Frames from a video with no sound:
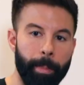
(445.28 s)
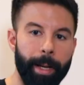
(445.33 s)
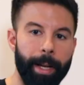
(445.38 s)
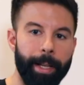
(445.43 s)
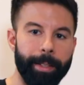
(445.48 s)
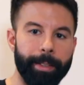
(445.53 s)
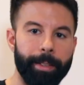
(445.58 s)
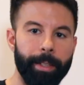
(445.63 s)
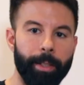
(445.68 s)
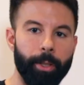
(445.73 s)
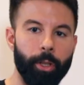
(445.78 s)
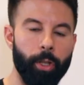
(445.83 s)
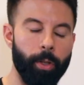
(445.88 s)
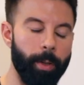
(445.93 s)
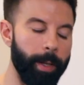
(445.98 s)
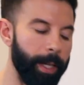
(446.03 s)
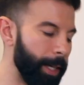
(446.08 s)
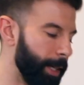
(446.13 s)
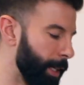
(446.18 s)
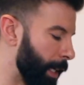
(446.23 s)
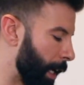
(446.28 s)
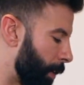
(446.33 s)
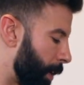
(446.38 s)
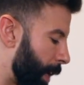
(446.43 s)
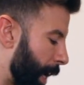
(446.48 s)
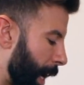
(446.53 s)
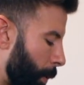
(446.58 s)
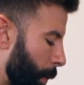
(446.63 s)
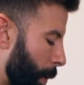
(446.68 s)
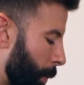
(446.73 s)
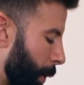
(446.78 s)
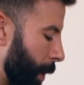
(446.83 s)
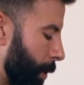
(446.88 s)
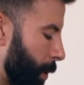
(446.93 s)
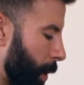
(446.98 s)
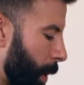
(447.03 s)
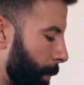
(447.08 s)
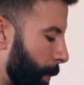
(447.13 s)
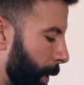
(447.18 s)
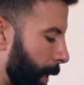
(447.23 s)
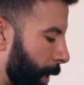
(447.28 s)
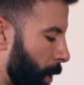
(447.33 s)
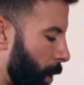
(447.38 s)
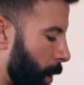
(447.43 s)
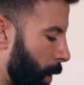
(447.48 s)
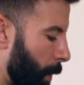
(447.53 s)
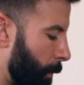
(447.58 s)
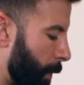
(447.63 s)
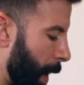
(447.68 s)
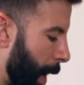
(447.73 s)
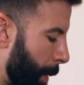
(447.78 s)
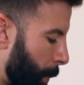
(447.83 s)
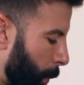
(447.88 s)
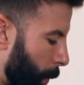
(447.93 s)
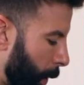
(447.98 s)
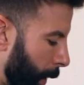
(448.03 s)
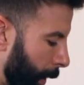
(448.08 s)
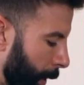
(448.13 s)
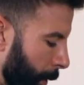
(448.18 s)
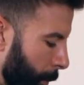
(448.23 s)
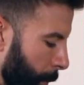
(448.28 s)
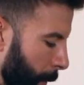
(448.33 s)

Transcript: Pasta is strained, and now we want to dump in our evaporated